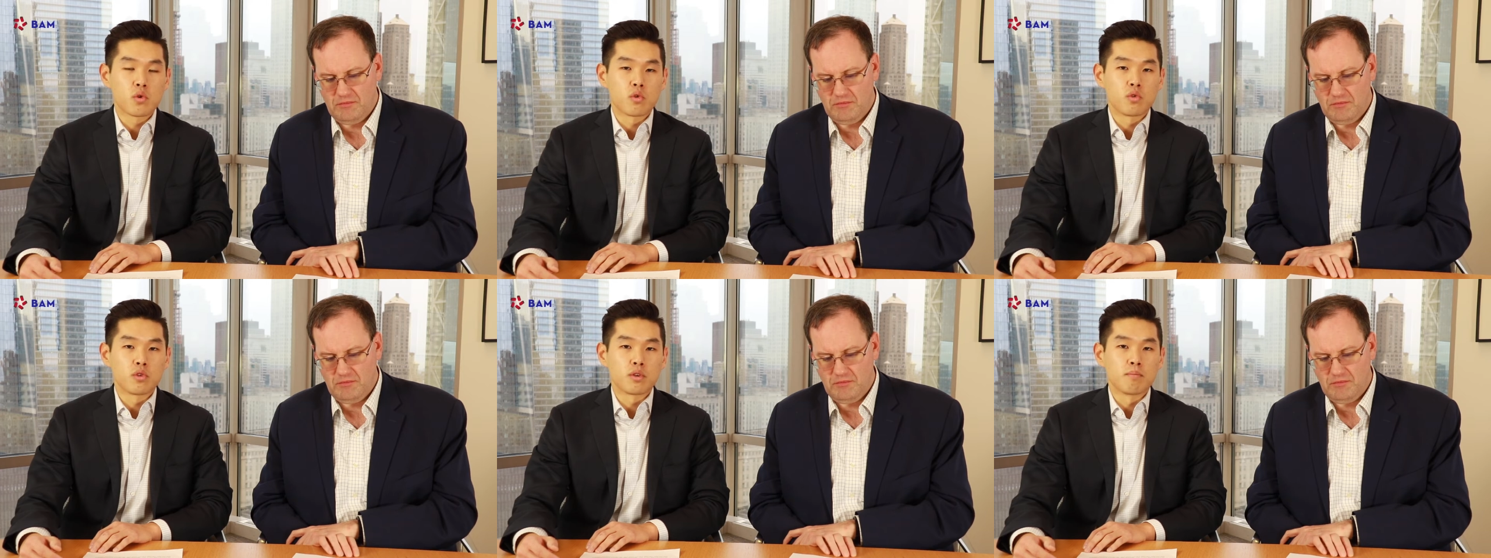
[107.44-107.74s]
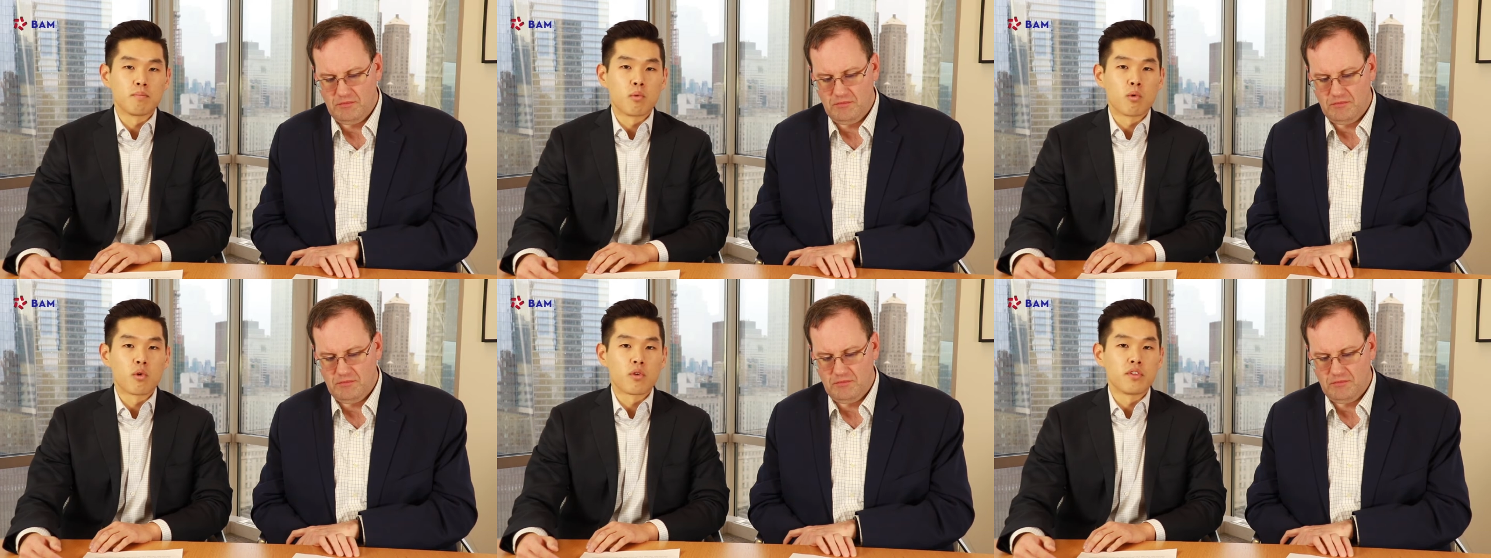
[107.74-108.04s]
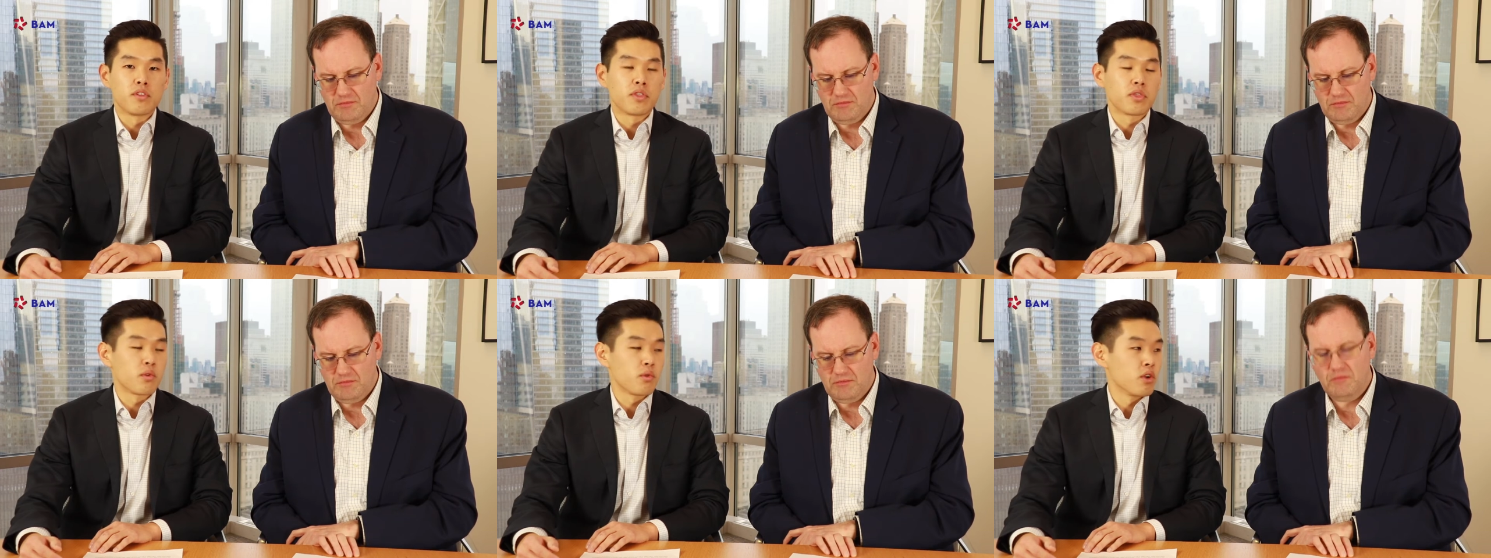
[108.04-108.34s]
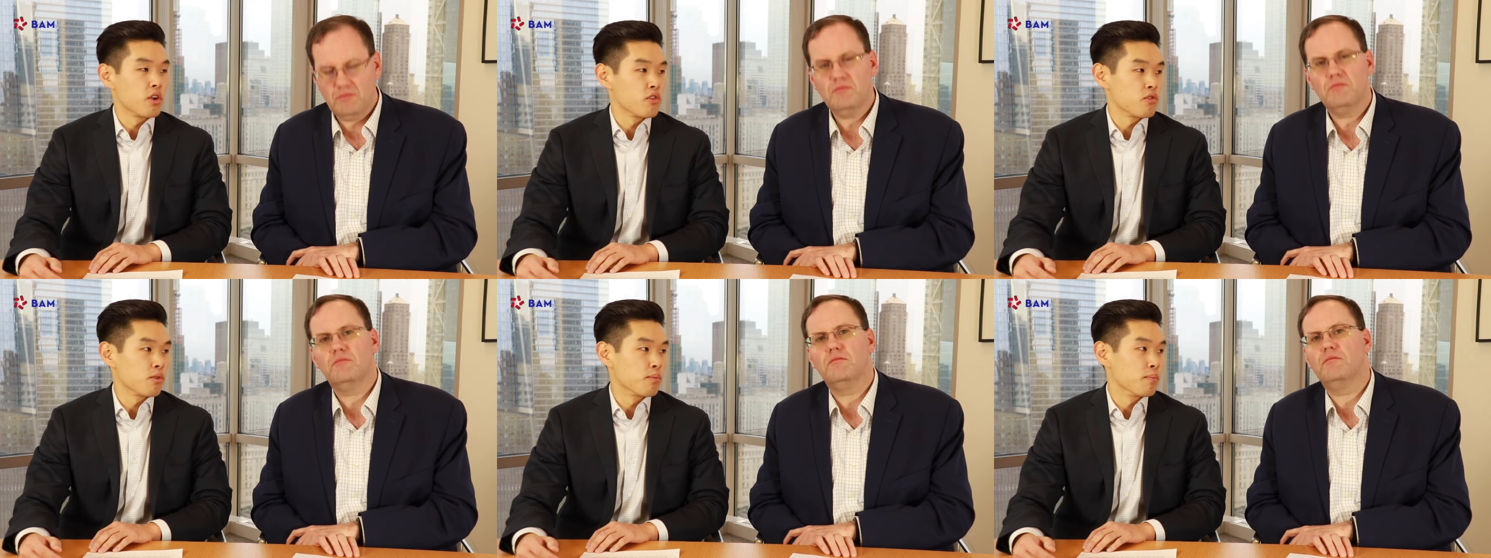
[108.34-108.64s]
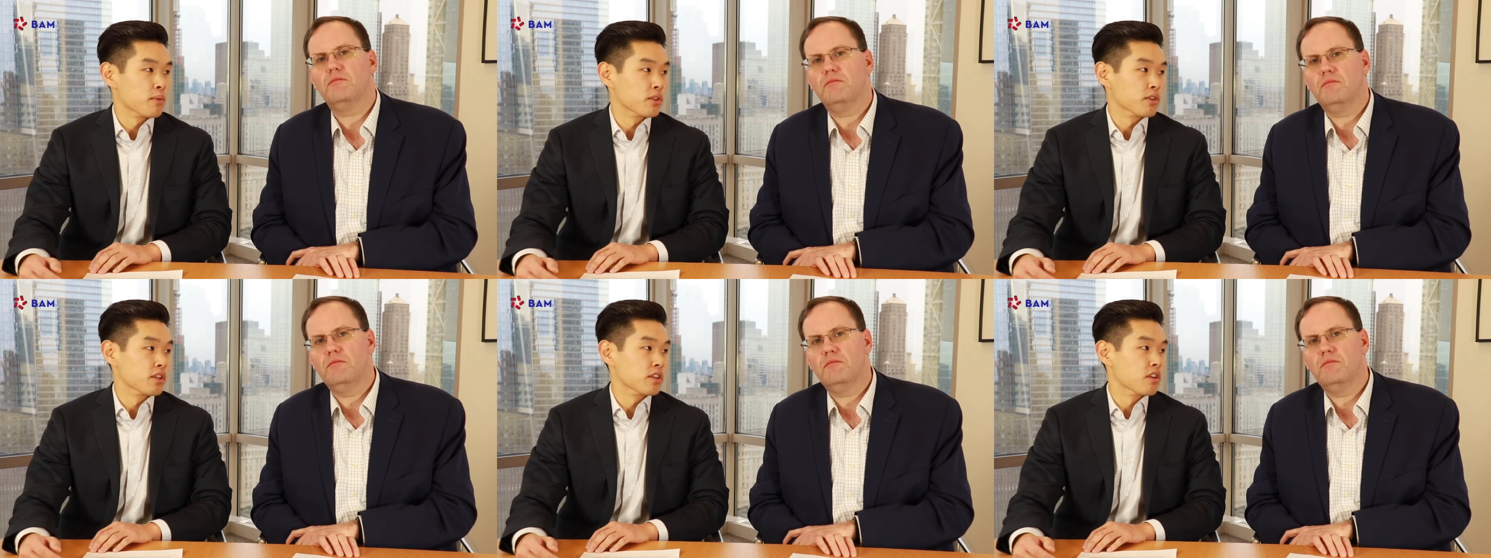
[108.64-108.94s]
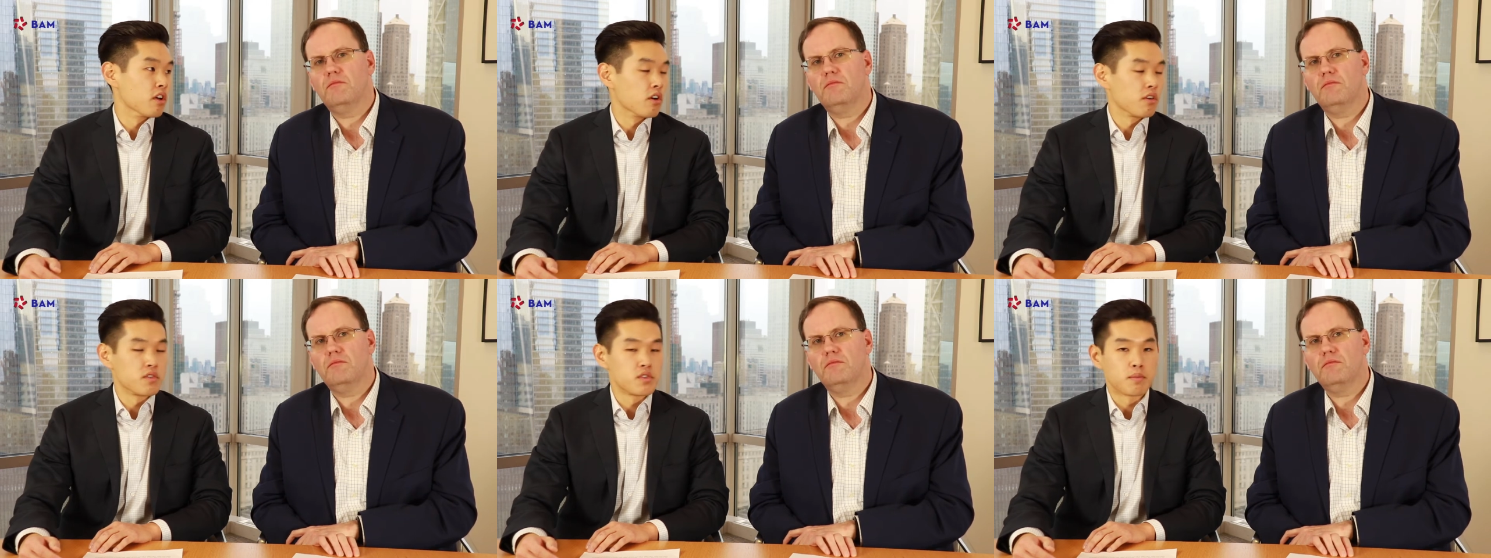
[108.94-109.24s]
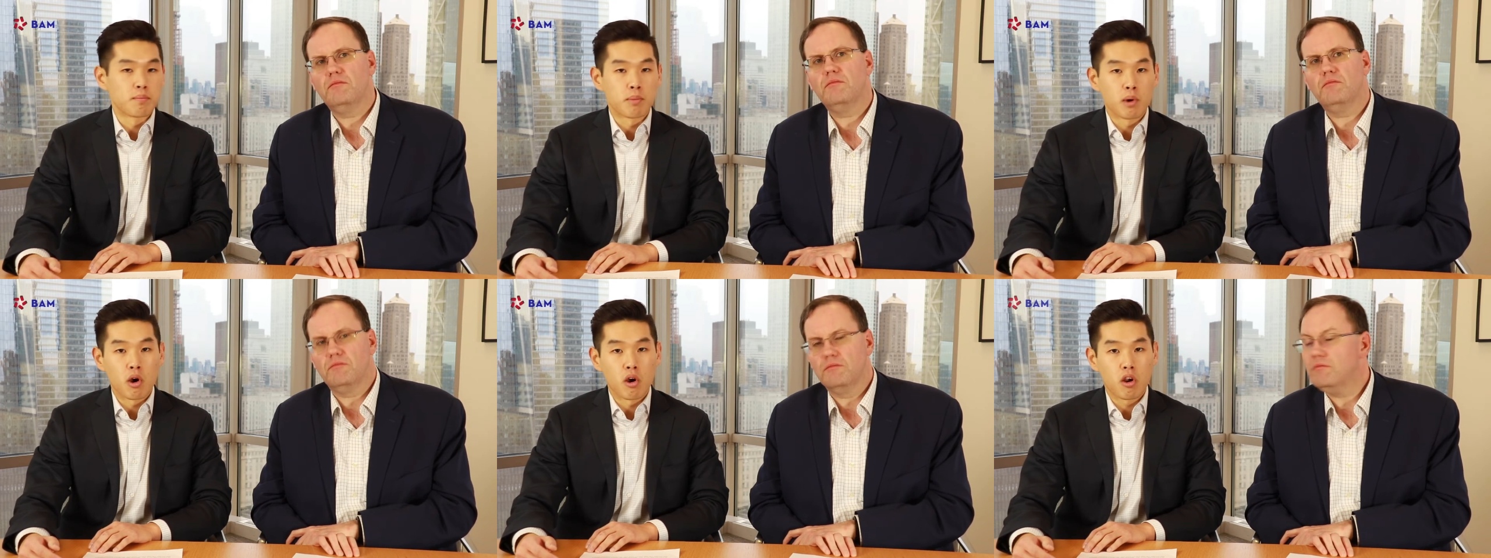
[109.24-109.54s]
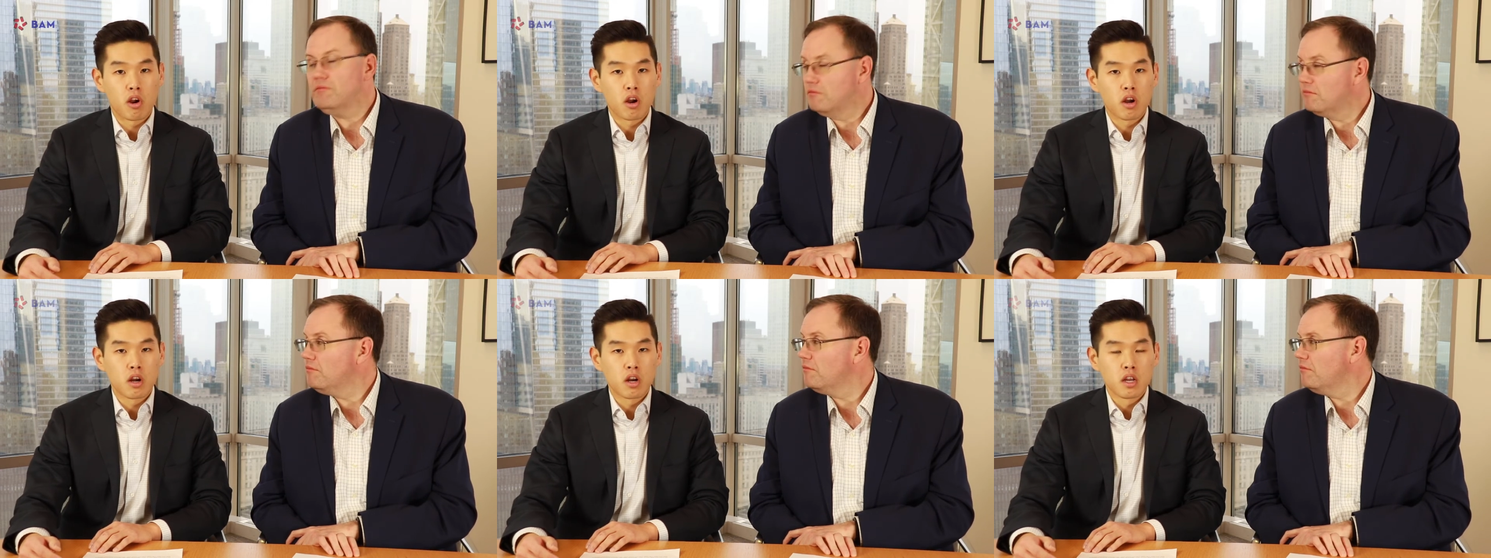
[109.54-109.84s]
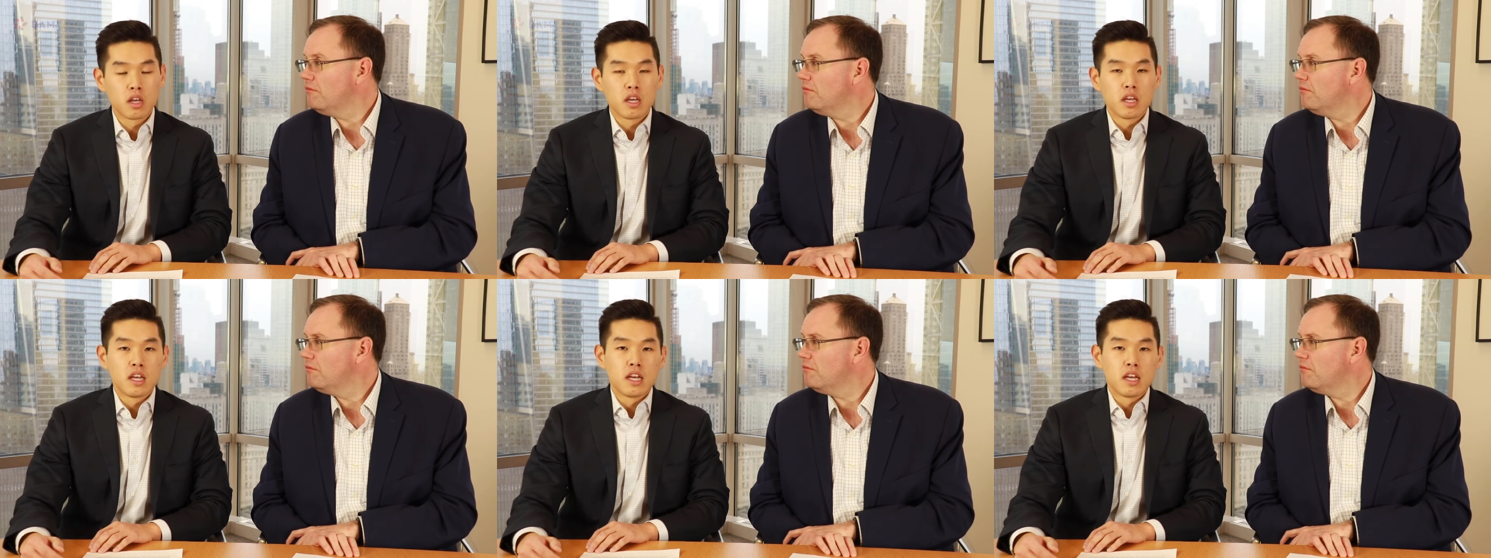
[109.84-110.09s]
Speaker 1: totaling more than three hundred million dollars of par.